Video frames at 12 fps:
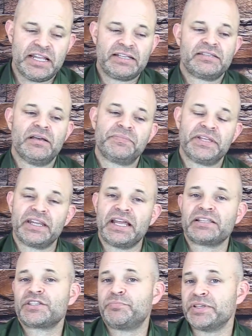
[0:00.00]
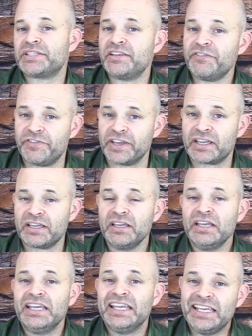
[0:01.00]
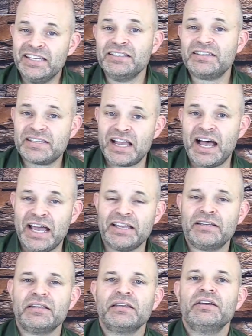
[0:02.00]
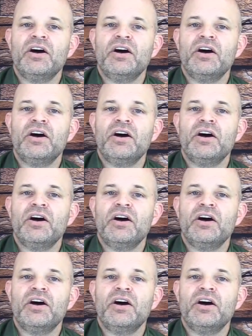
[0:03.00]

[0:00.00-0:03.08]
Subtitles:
And that's something that's specific inside